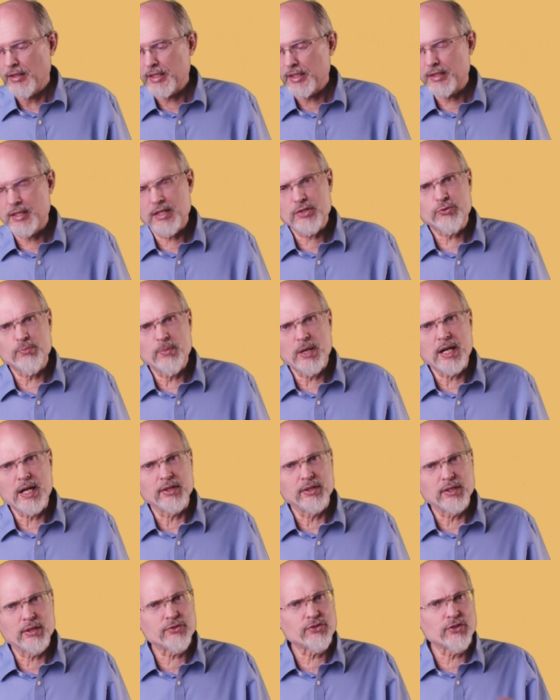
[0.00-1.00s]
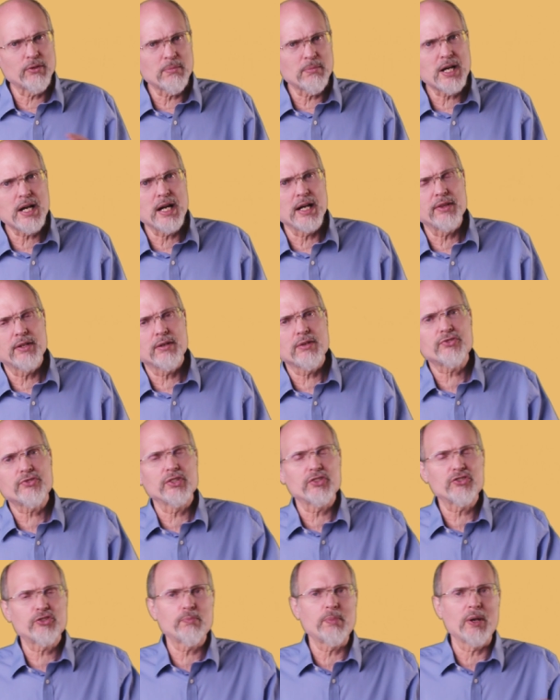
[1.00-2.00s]
Let this mind. There's a mind, there's
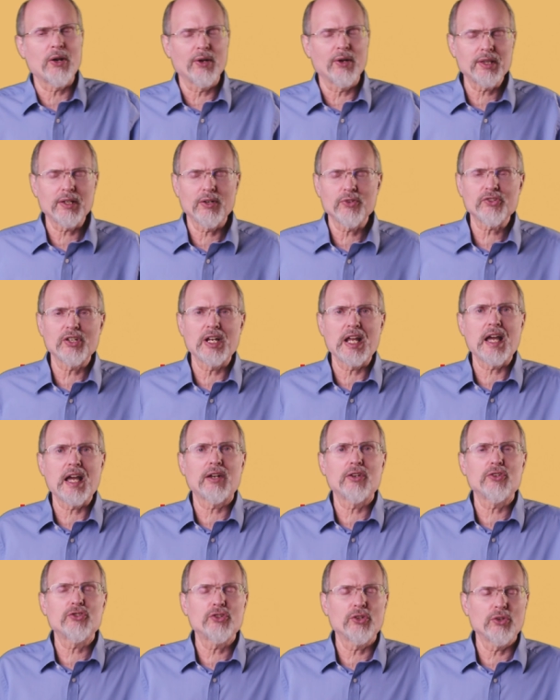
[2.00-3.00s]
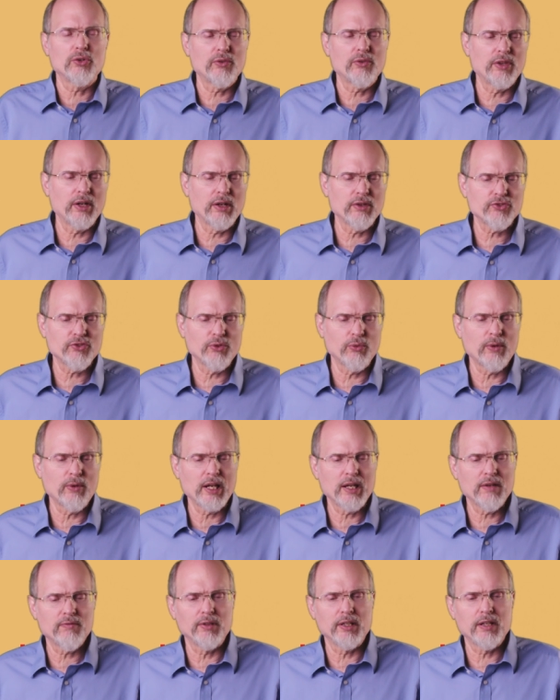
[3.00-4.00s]
a spirit, there's an attitude, there's a
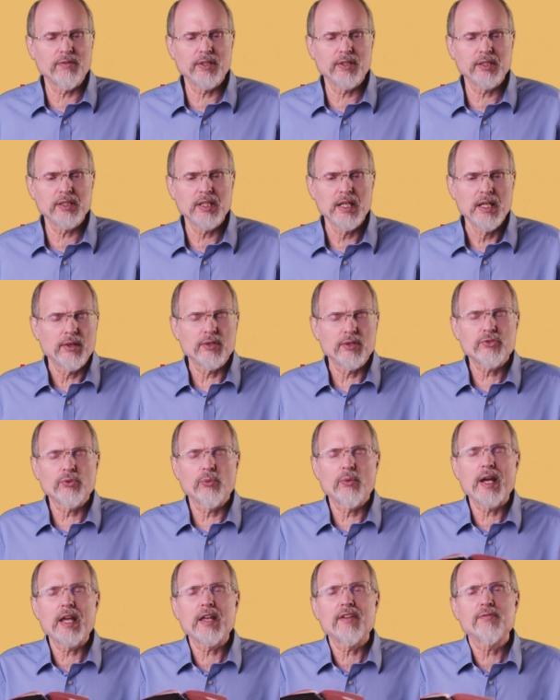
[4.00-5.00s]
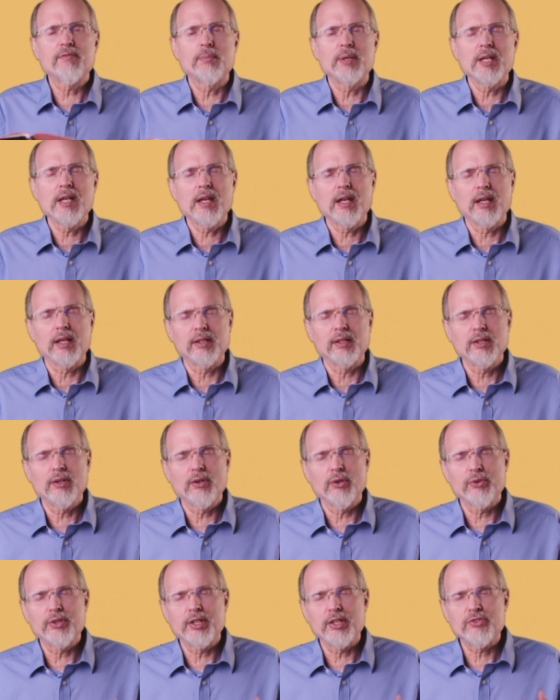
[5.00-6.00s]
way of living, there's a way of being, you
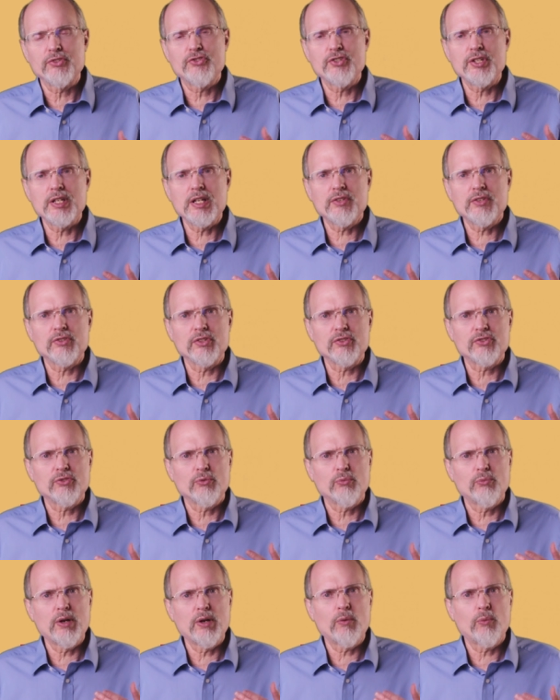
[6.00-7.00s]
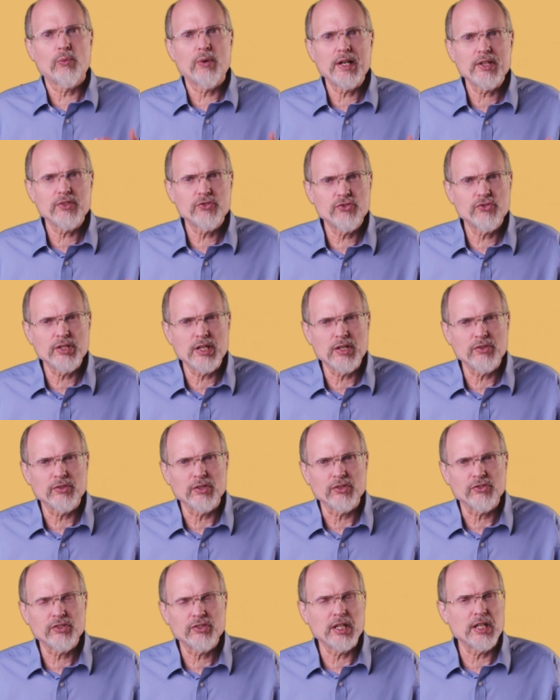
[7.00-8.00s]
know, that Jesus, what was
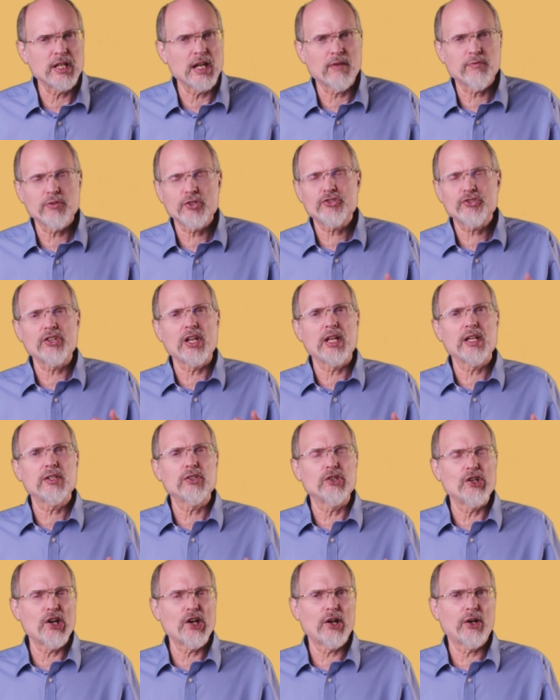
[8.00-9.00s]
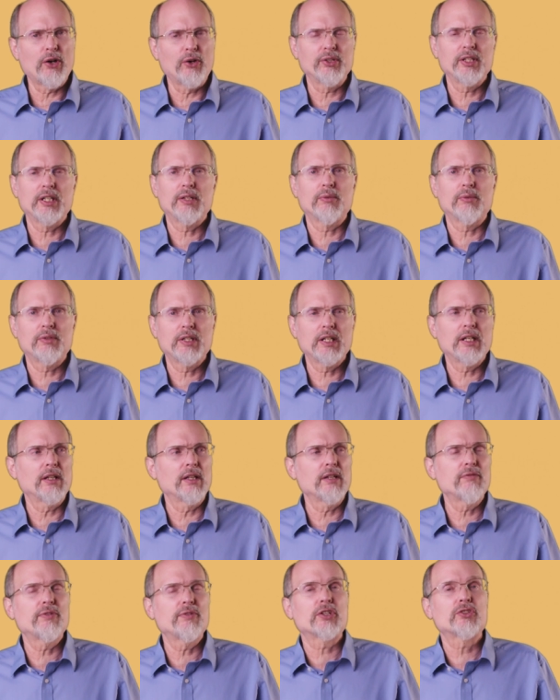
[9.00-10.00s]
Jesus? Did he ever sin? No. Did he
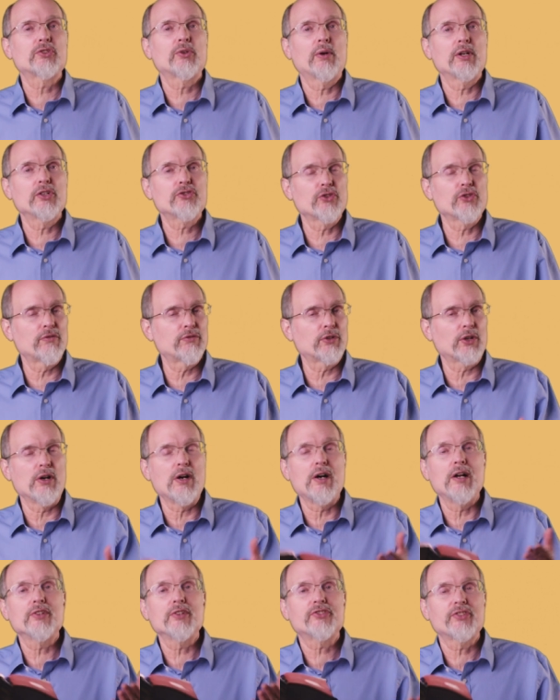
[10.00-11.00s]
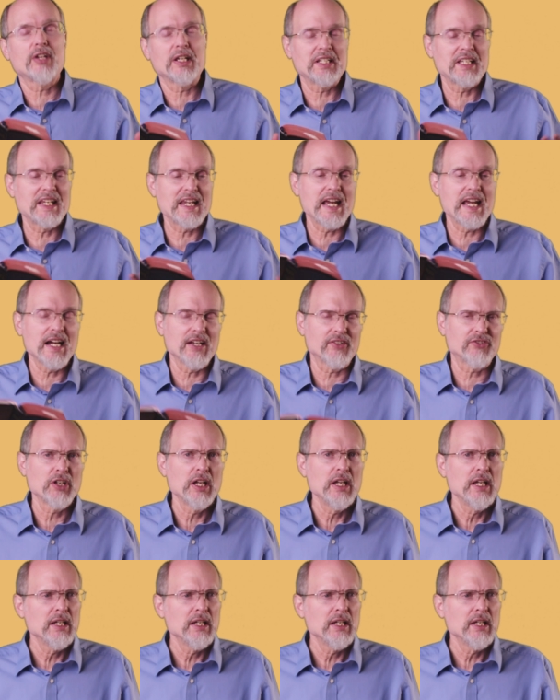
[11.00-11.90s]
live victorious over all sin? Yes.